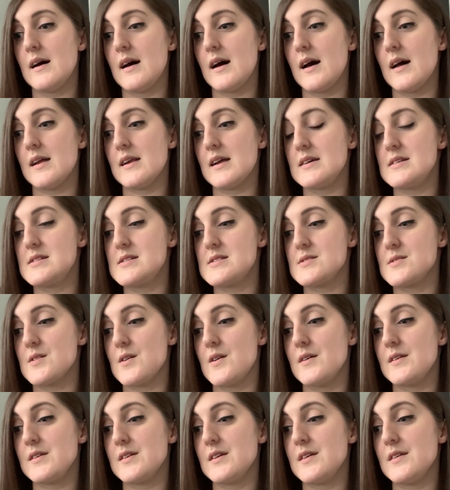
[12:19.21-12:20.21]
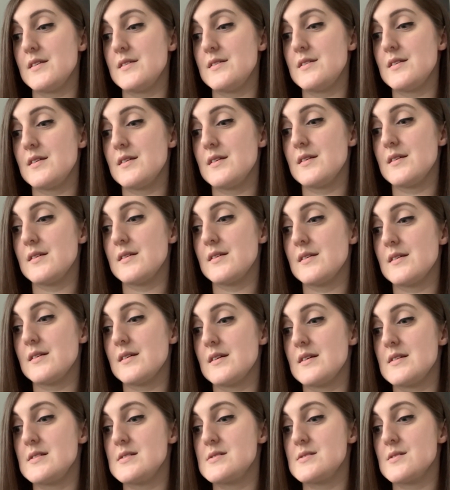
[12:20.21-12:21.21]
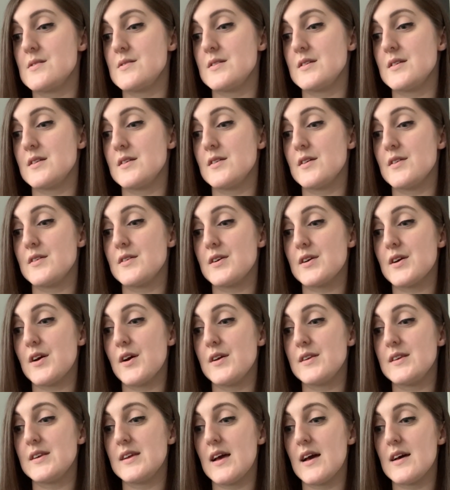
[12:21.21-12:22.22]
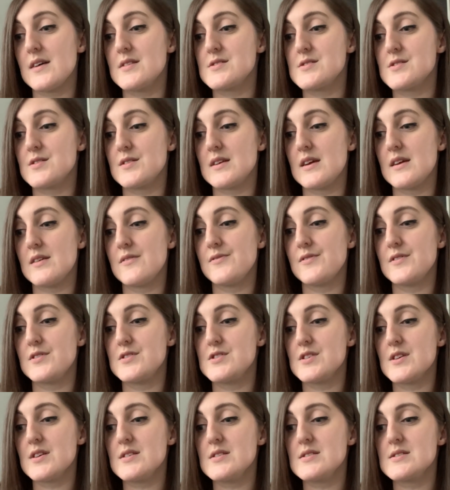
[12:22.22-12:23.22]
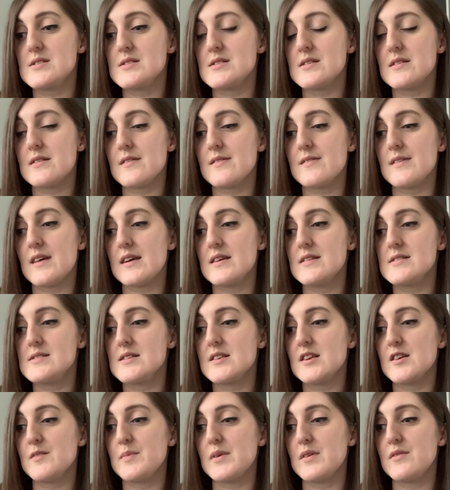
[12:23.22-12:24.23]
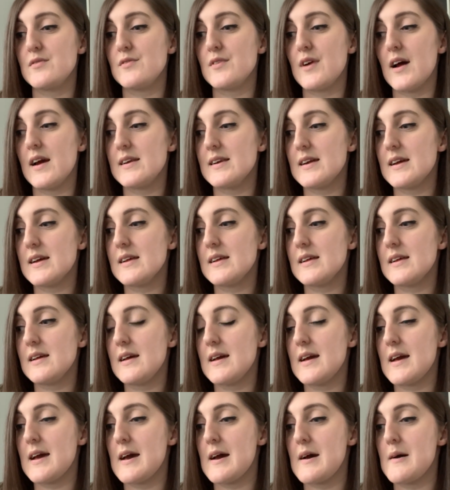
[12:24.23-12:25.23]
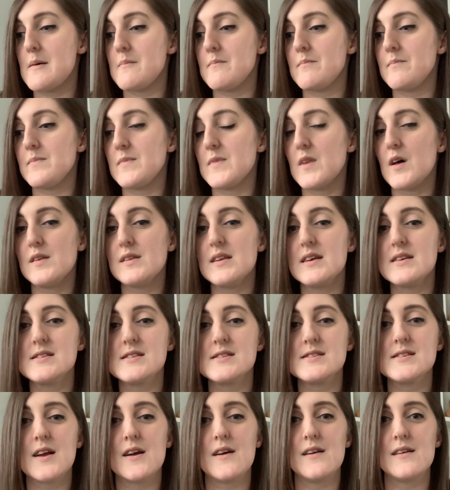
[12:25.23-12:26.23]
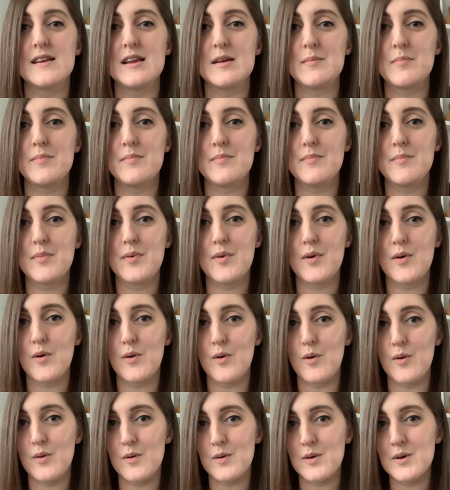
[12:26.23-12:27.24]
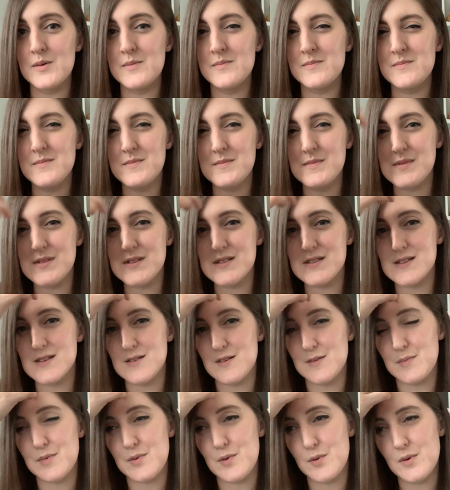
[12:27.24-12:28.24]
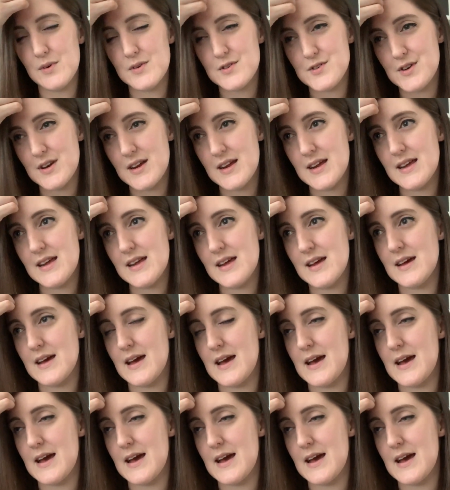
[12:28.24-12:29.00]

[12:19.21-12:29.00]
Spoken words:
I started another account yesterday for just things that I've been writing, not necessarily poems or poetry,